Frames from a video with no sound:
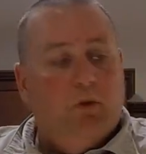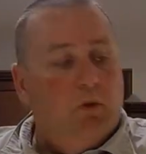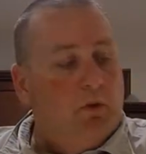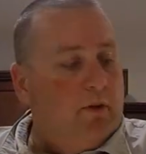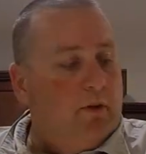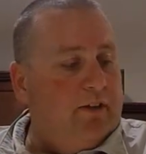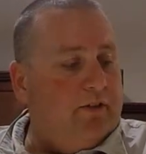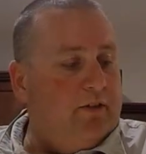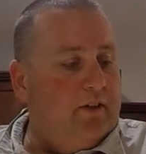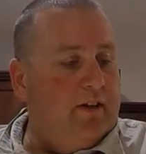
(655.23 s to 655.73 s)
do
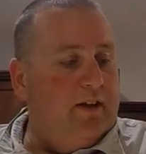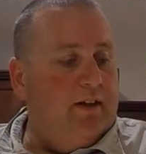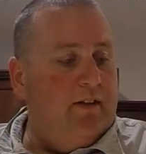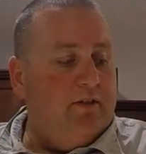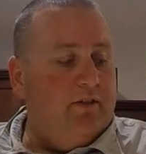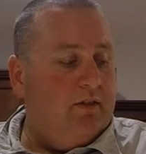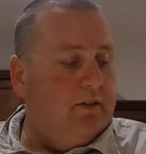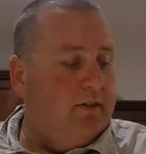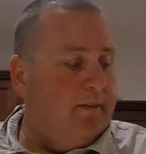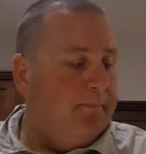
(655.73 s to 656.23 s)
the rest of
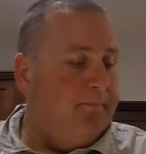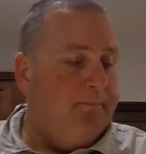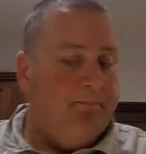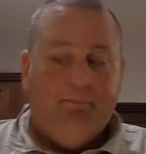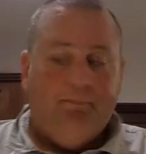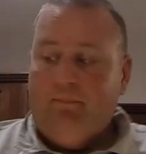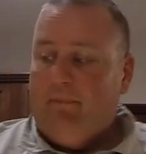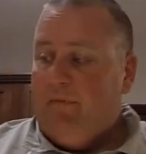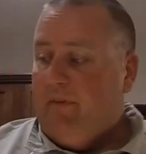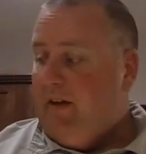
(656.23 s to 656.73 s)
these,
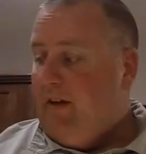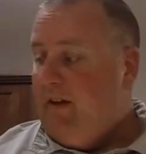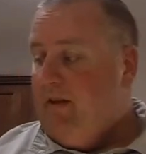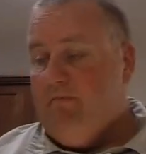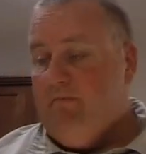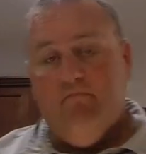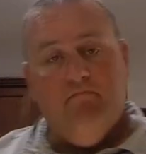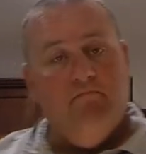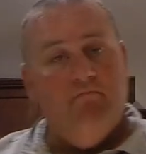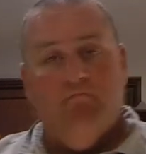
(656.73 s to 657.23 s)

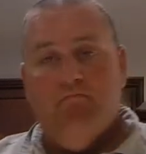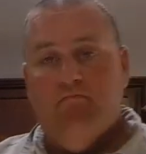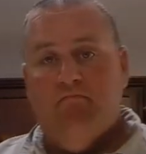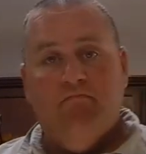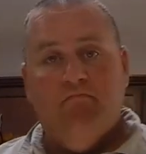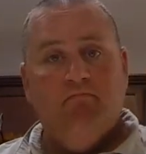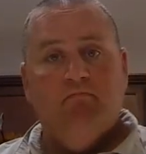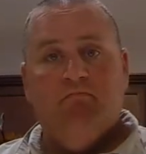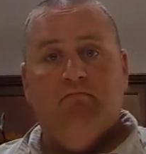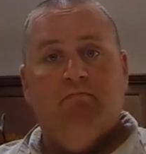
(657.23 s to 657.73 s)
then
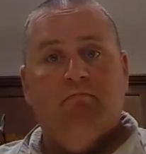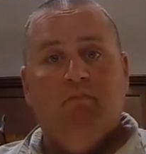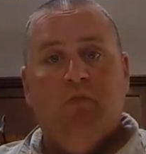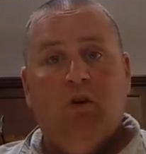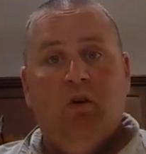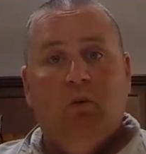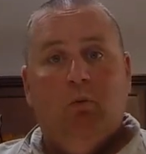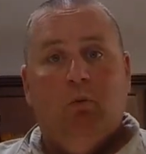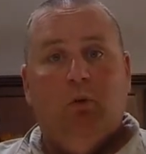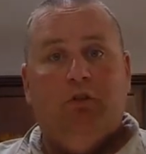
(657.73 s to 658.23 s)

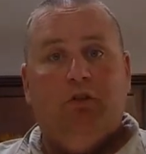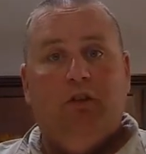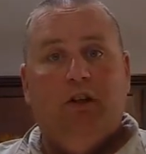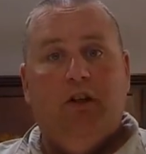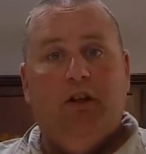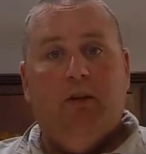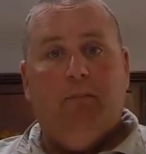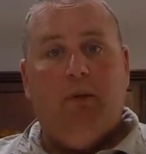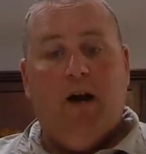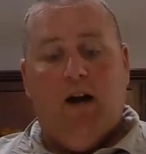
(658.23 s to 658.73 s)
we'll
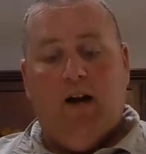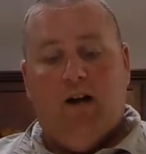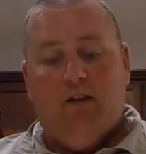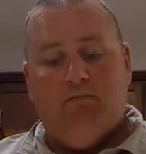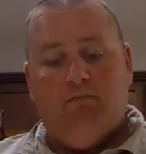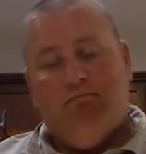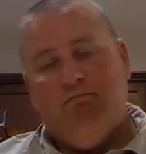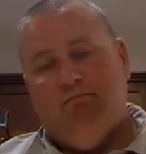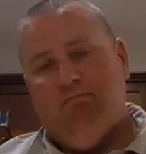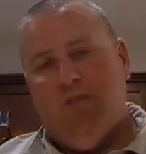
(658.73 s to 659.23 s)
see you in
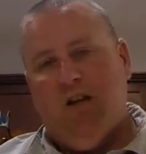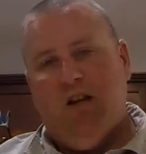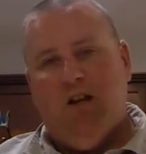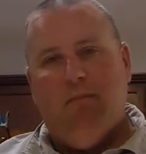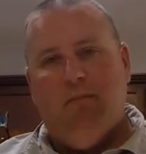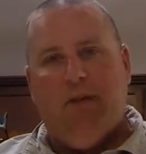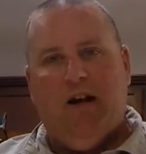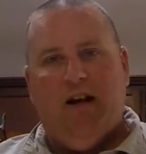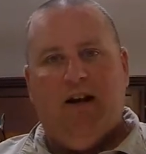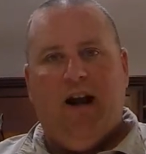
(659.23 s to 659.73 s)
about
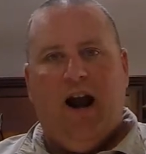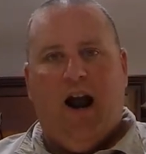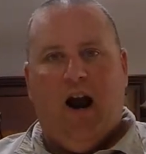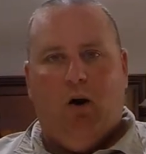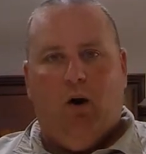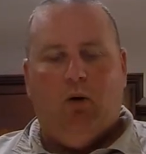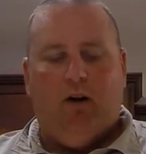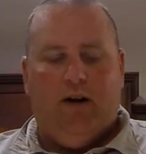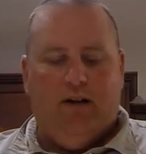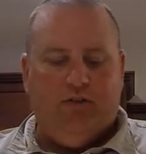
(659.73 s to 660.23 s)
an
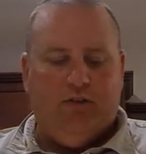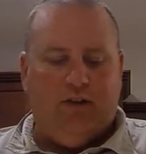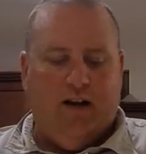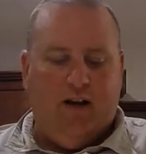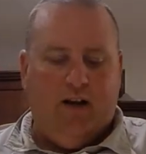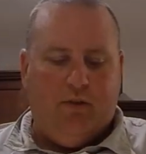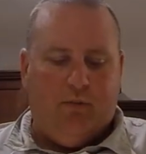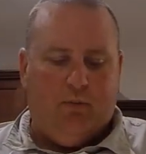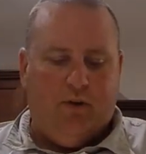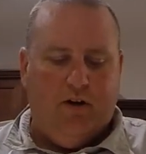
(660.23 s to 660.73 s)
hour, I'd
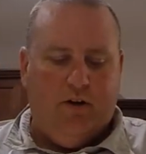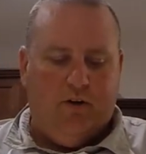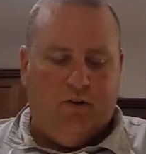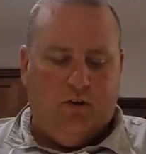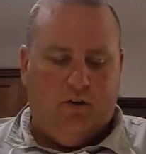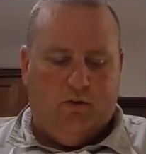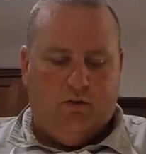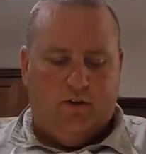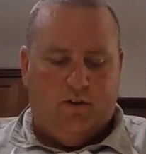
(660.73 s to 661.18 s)
say, at 300